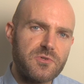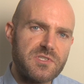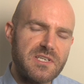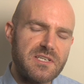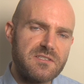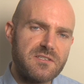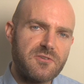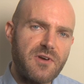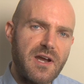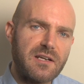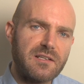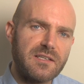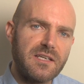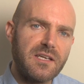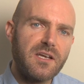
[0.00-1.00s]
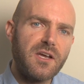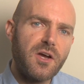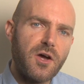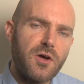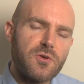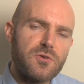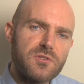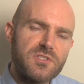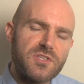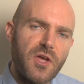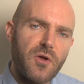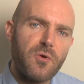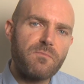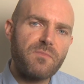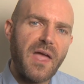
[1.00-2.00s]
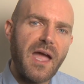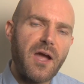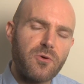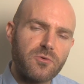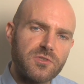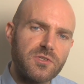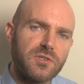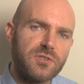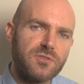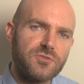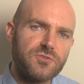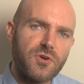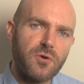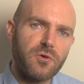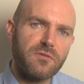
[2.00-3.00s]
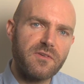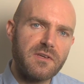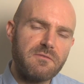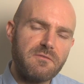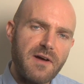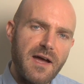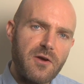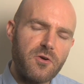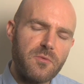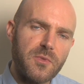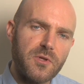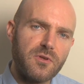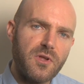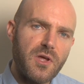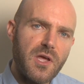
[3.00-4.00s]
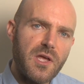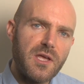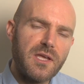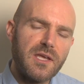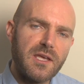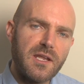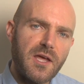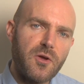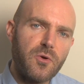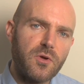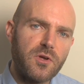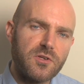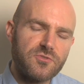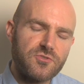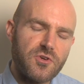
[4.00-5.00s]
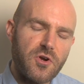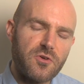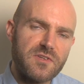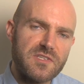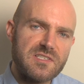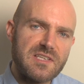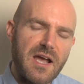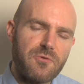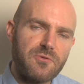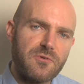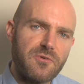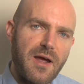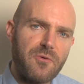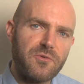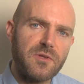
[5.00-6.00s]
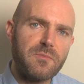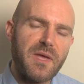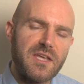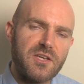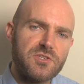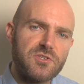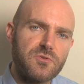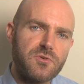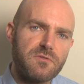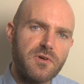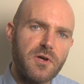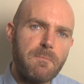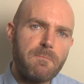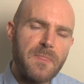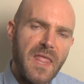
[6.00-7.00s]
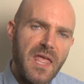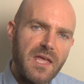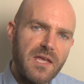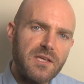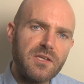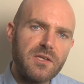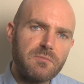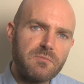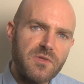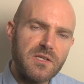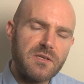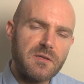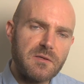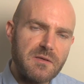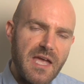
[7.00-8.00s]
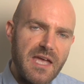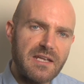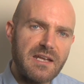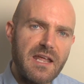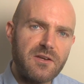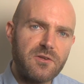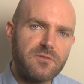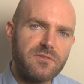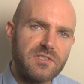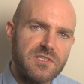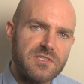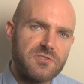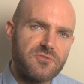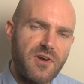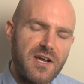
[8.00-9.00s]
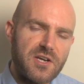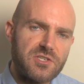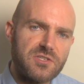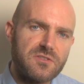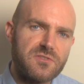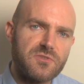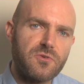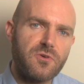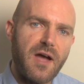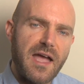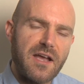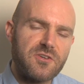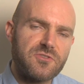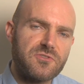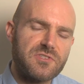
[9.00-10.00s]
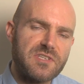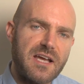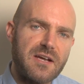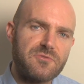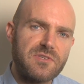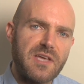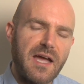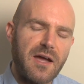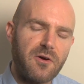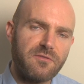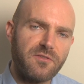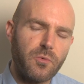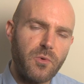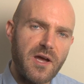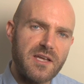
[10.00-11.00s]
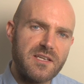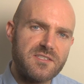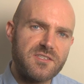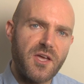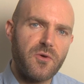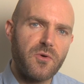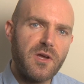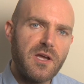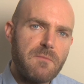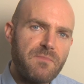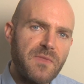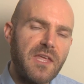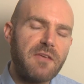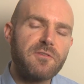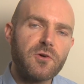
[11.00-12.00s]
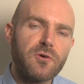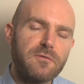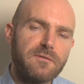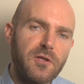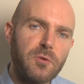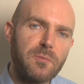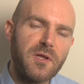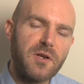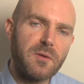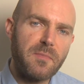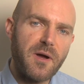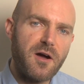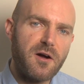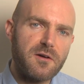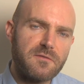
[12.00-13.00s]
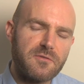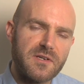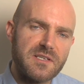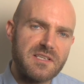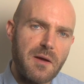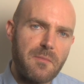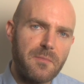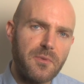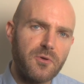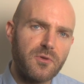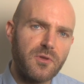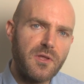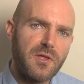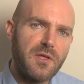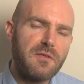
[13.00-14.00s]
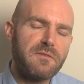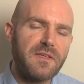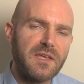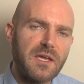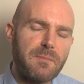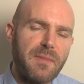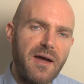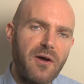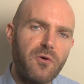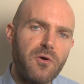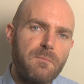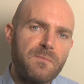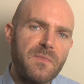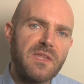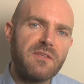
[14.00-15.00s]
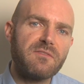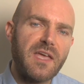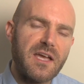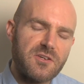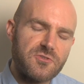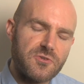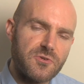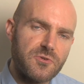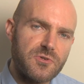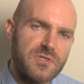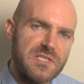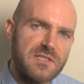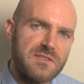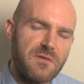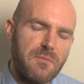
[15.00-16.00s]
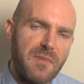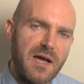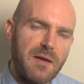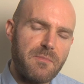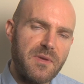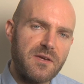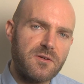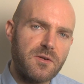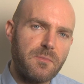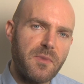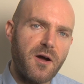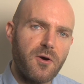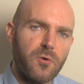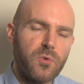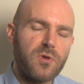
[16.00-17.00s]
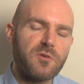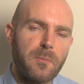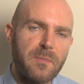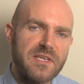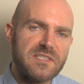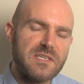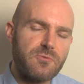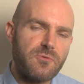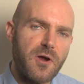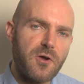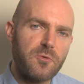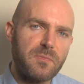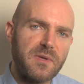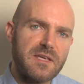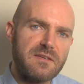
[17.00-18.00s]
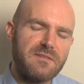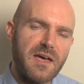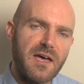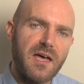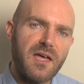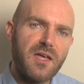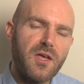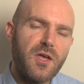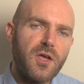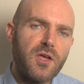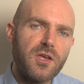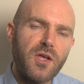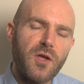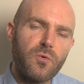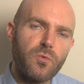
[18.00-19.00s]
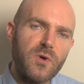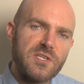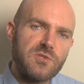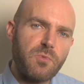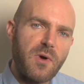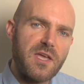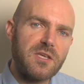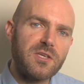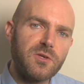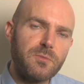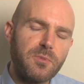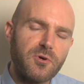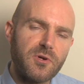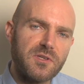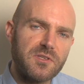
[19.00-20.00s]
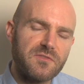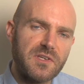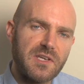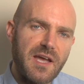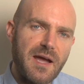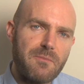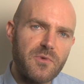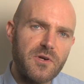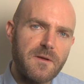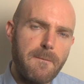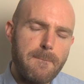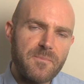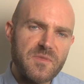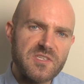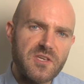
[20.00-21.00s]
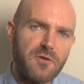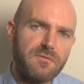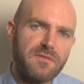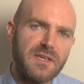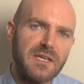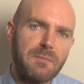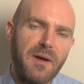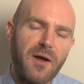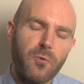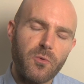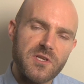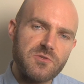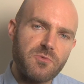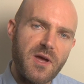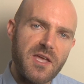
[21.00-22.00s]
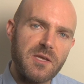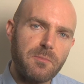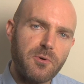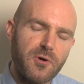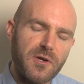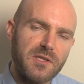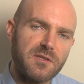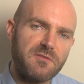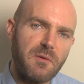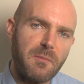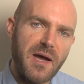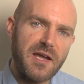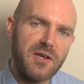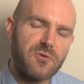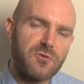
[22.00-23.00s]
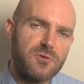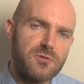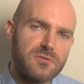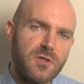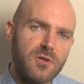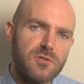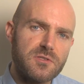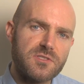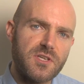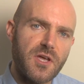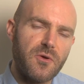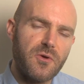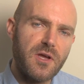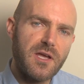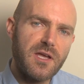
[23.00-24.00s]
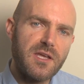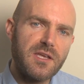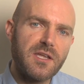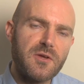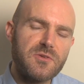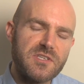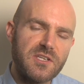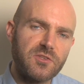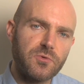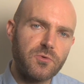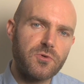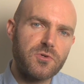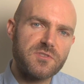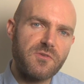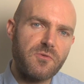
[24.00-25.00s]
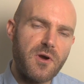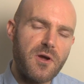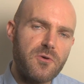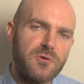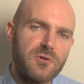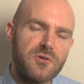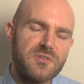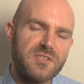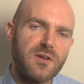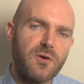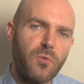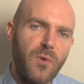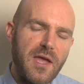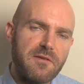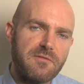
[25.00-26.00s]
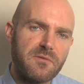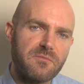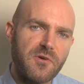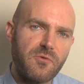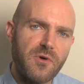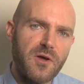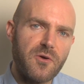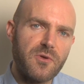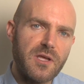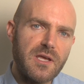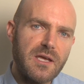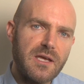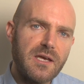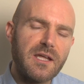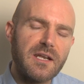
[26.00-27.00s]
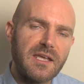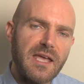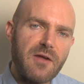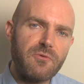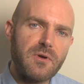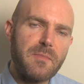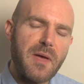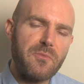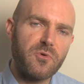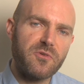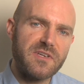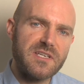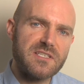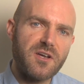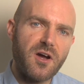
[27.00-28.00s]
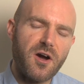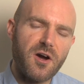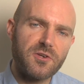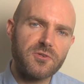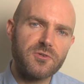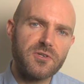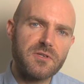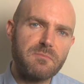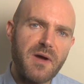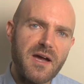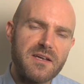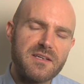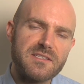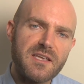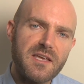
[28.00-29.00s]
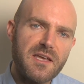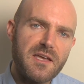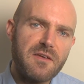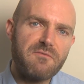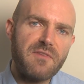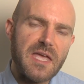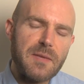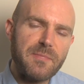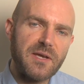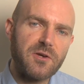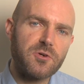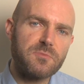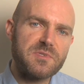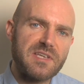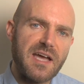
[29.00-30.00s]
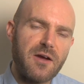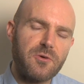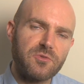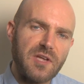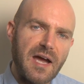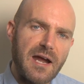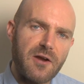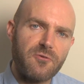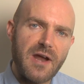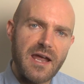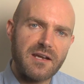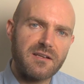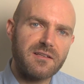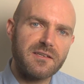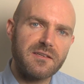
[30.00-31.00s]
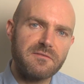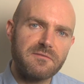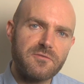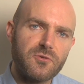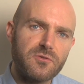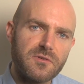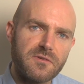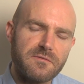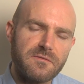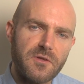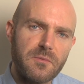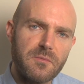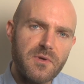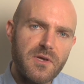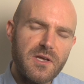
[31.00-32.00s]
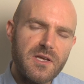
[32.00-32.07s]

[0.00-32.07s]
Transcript: scenes correctly, and also how to control the environment. Control the sound around you, make sure that you get any other distractions or extra sounds out of the way. So if you're filming a park, for example, think about the extra noises that might be on a park. Will a busy road be there? Which way you point the camera. So think about which way you point in the mic also. Is it towards the road or is it away from the road? And again, remember these cardioid mics, they pick up sound directly in front of them.